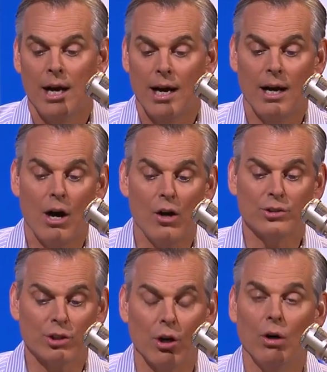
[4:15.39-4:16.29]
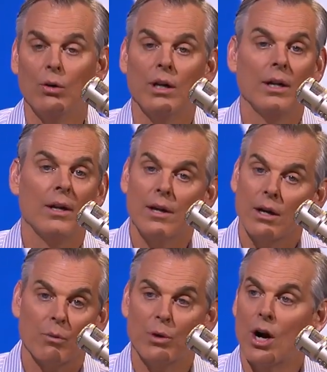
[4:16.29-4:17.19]
Uh, also,
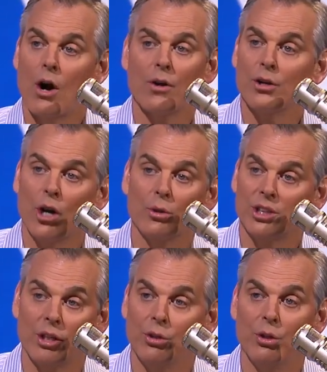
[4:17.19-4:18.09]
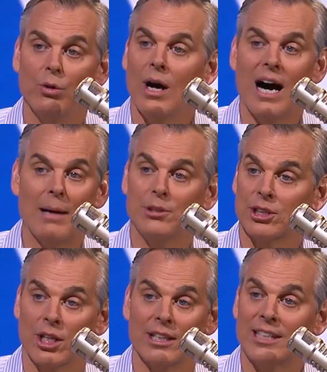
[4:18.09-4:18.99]
when Harden goes into, I'm
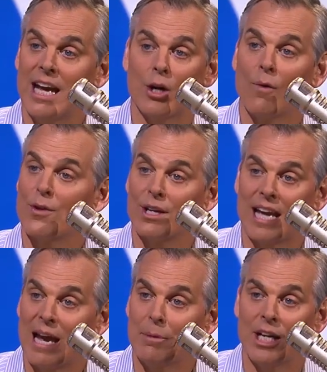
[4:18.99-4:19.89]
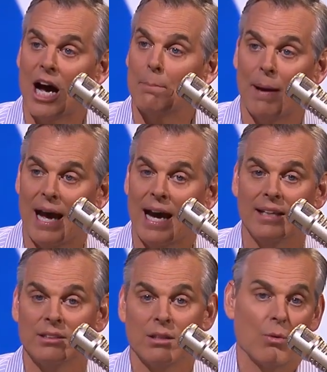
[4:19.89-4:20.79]
just going to take over the game and not
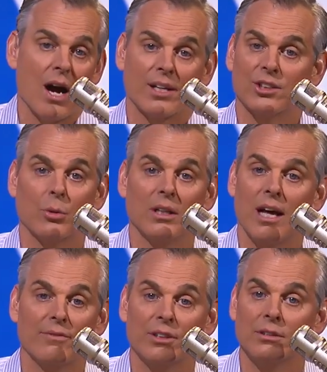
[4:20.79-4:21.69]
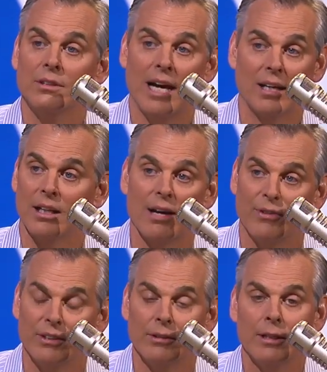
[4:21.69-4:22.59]
pass, the Rockets are eleven and
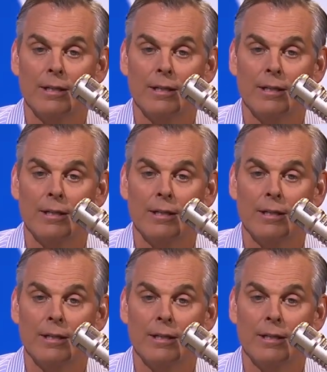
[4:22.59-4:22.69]
eleven.